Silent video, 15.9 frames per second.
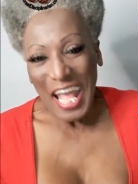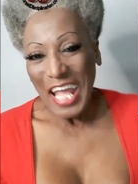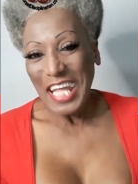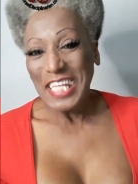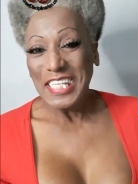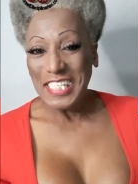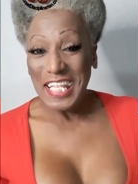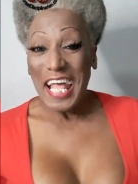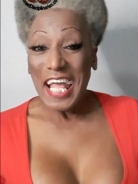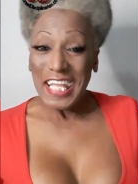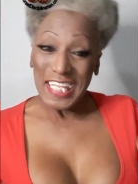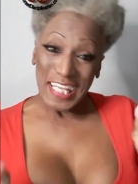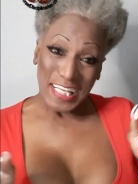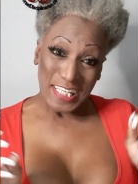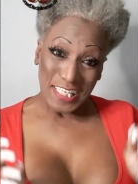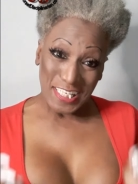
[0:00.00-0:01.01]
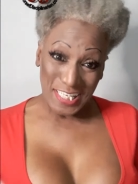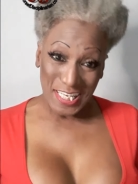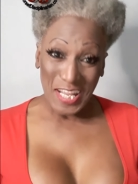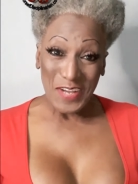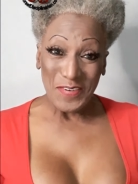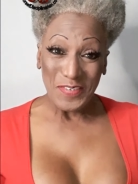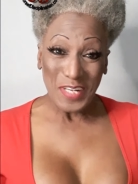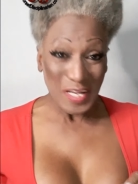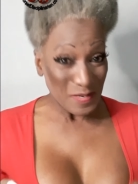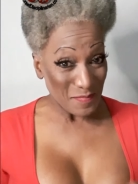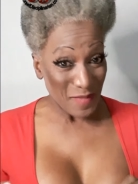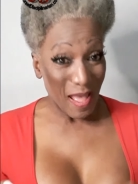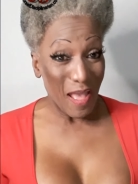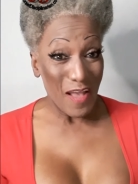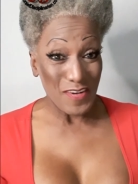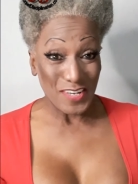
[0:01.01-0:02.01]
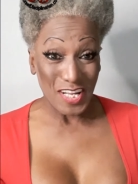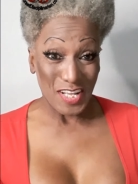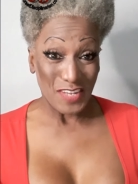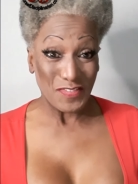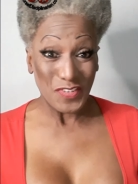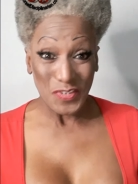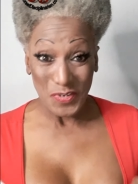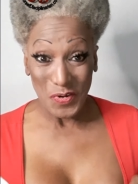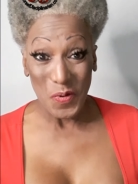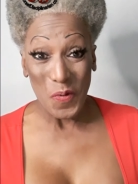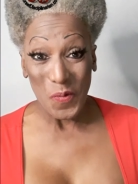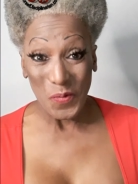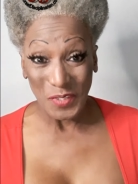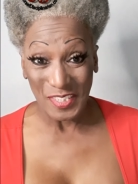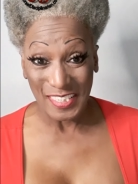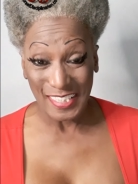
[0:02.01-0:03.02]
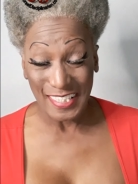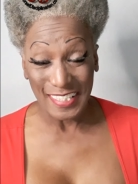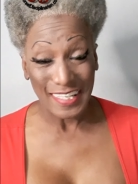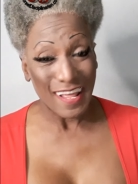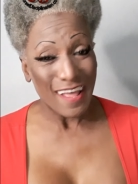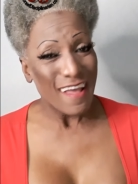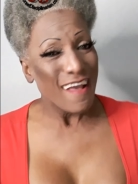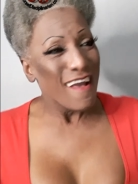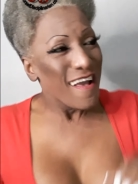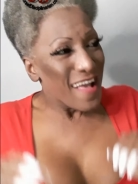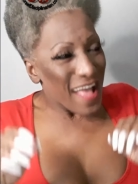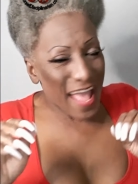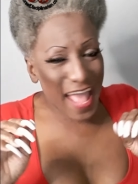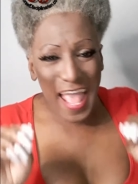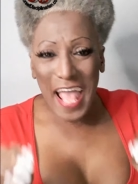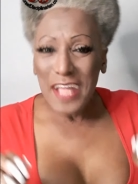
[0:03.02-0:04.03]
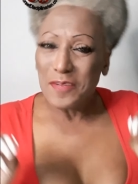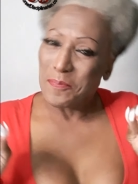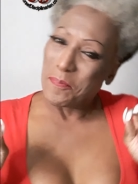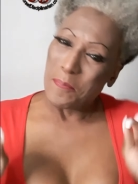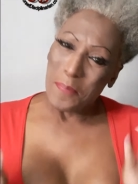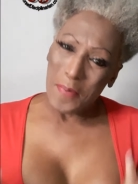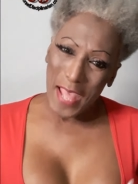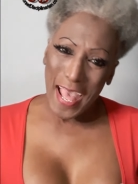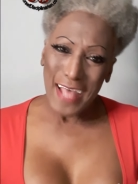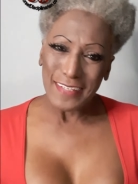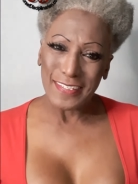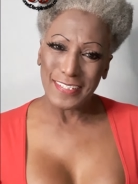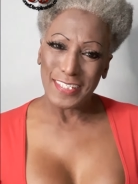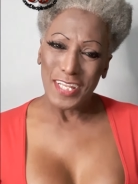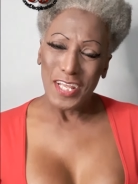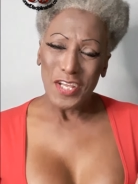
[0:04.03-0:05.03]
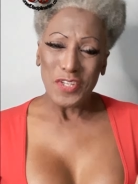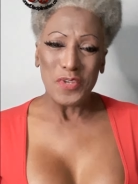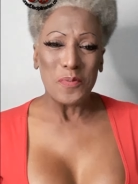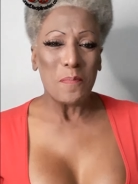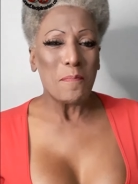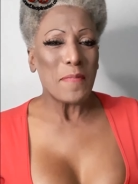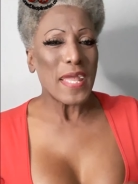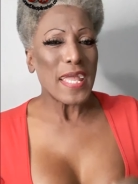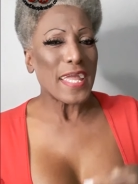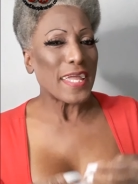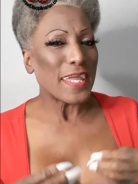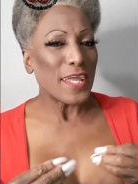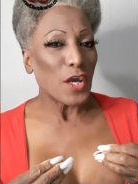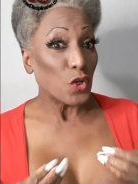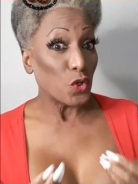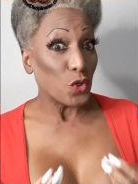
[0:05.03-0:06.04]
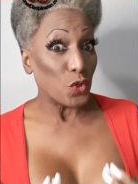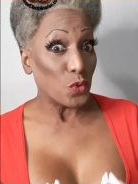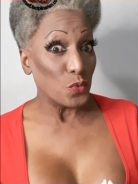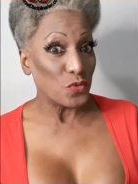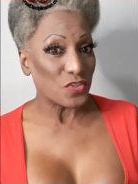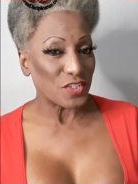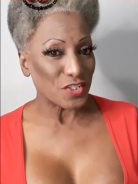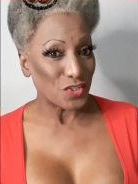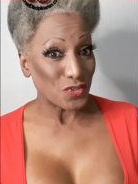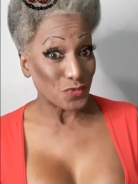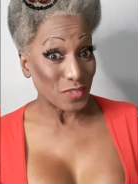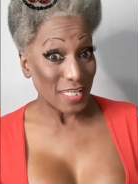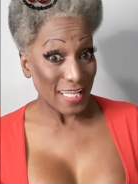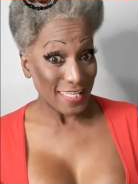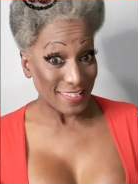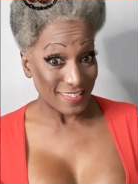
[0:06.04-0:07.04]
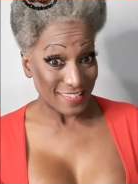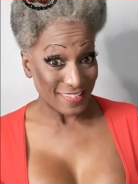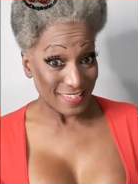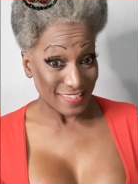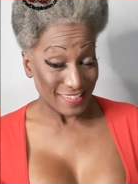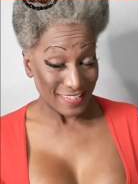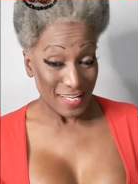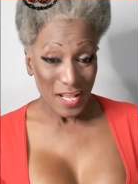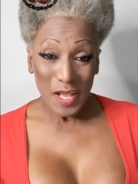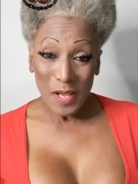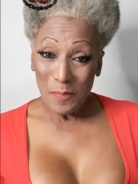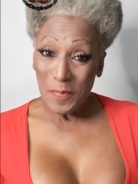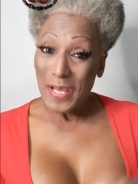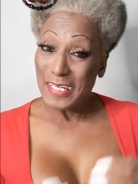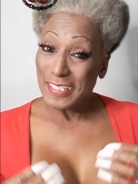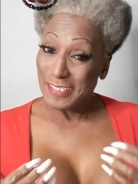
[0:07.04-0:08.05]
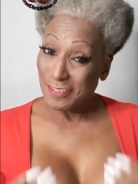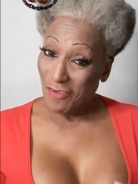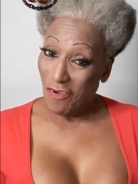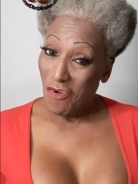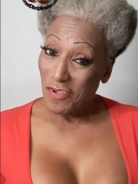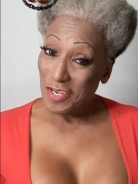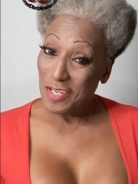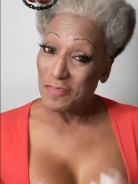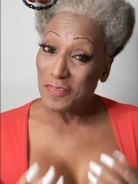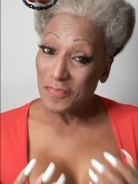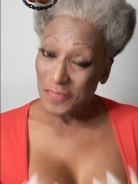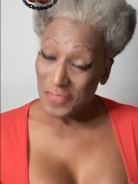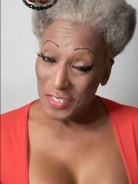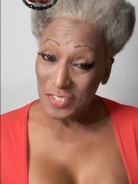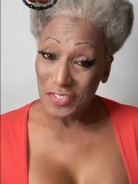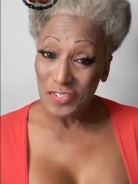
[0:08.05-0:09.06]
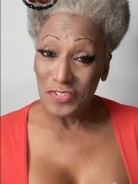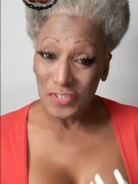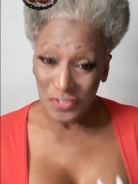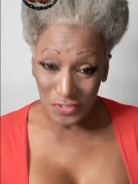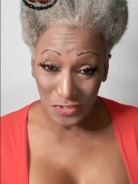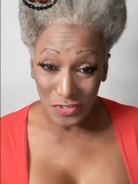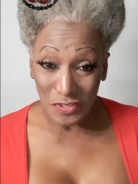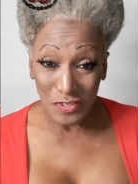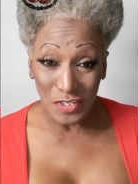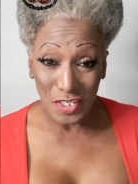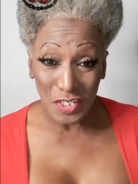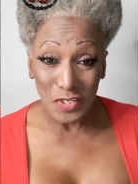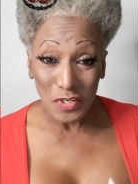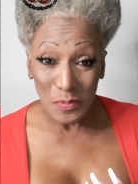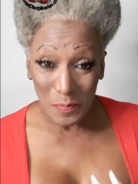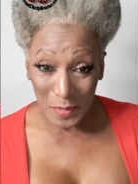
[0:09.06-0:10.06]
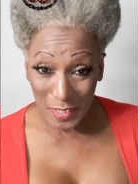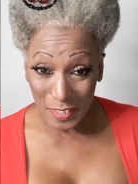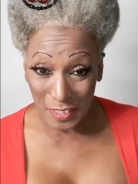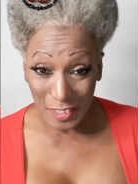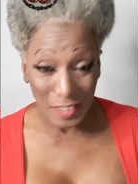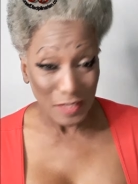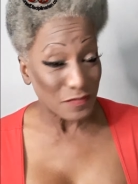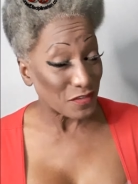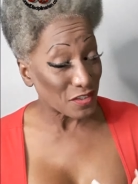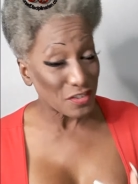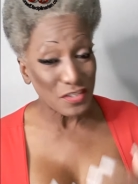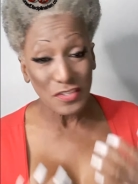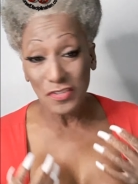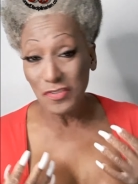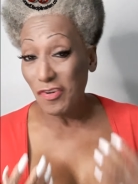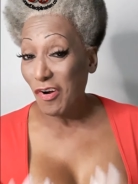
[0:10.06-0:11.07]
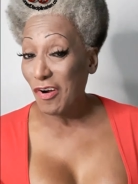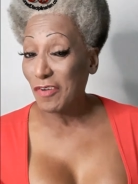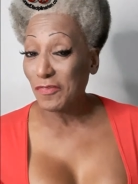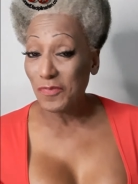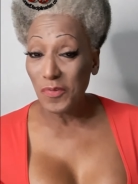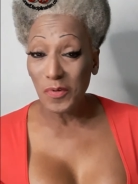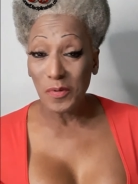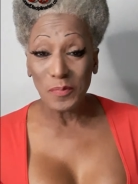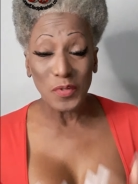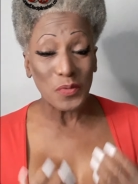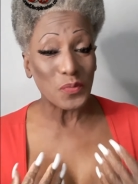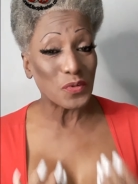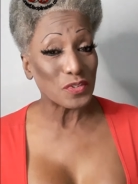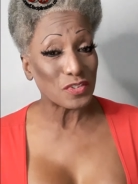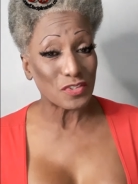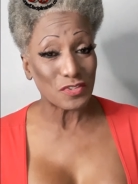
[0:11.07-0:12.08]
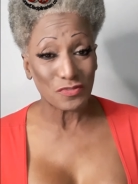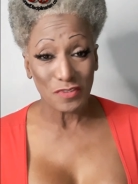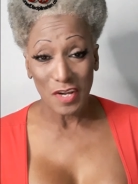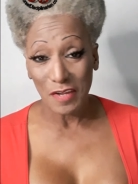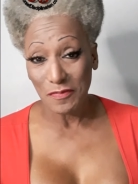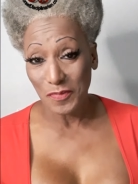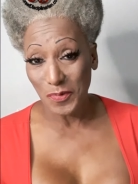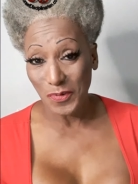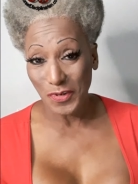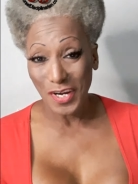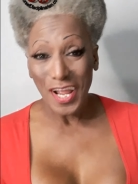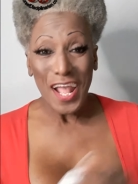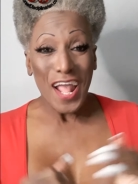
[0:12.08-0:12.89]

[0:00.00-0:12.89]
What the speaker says: is that you don't come out of your corset. At best, you may loosen your laces, but it's kind of, if this is the journey you're picking, if this is the art form you want to try for,